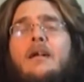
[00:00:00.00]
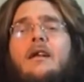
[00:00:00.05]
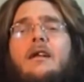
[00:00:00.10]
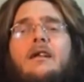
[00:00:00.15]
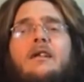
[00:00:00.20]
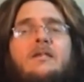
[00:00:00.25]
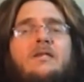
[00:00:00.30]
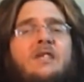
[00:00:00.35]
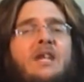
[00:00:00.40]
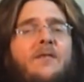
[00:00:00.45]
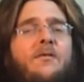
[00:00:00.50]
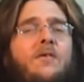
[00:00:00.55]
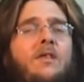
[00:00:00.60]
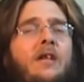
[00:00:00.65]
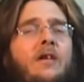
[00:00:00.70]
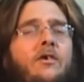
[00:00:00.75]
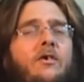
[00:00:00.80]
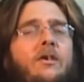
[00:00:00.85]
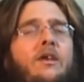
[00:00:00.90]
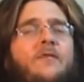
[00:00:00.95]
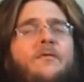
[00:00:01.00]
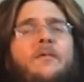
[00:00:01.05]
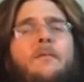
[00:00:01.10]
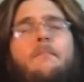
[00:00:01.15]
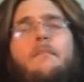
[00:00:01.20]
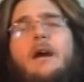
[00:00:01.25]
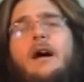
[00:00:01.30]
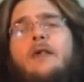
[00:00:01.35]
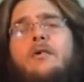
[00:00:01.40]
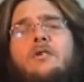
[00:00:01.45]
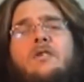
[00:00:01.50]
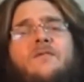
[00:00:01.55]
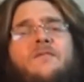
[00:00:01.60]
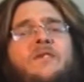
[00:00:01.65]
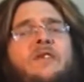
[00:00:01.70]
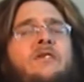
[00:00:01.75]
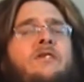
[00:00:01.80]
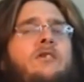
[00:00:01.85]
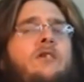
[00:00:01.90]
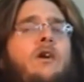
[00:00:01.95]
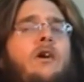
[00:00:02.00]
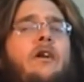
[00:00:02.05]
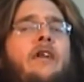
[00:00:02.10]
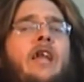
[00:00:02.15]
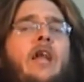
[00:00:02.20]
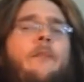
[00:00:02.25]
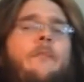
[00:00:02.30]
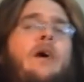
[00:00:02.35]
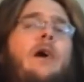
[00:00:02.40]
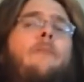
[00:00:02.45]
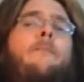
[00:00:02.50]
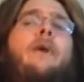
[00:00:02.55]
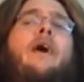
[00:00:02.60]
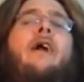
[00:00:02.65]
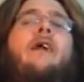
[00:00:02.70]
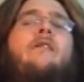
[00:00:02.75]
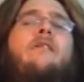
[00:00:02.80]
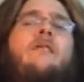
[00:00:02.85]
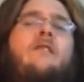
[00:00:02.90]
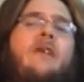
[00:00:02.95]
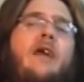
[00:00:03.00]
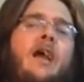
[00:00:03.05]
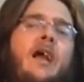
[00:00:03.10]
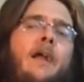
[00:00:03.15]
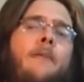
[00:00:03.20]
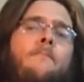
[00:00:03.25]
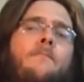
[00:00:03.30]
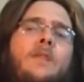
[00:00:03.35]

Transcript: Several hundred different models of VCR came out back in the day,